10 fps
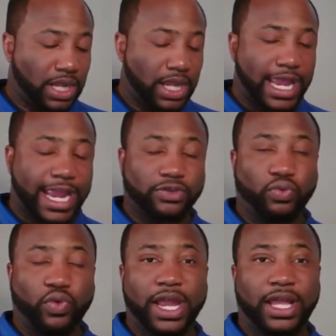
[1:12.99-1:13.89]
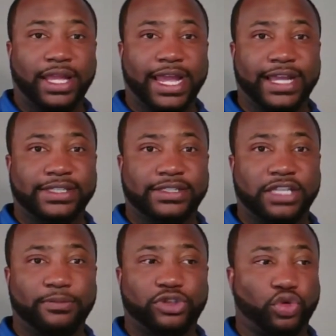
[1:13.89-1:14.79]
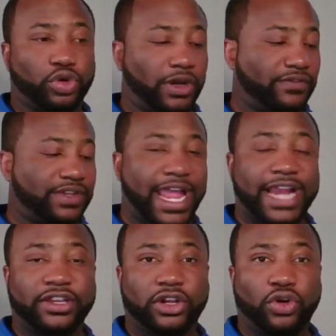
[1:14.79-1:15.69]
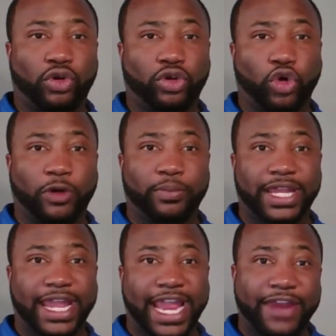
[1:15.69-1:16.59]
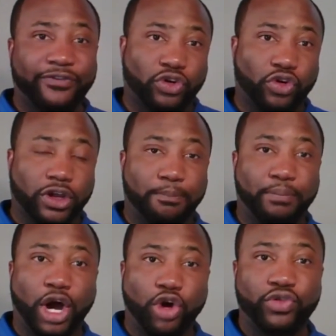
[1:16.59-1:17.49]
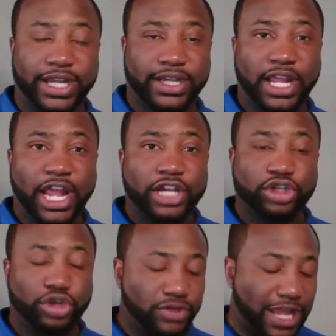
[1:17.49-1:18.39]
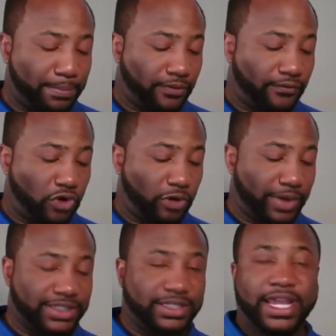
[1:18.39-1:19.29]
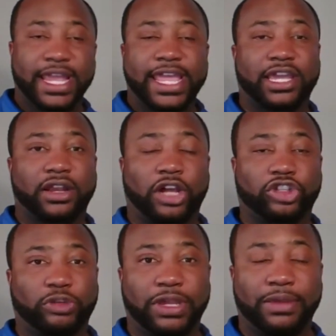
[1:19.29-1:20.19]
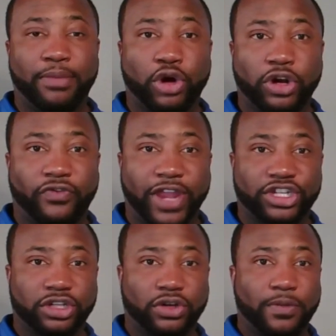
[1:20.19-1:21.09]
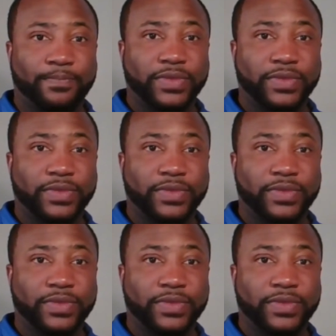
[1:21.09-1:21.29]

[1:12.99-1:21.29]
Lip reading: as well as some sort of technical or behavioral component to that performance. It can also be motivational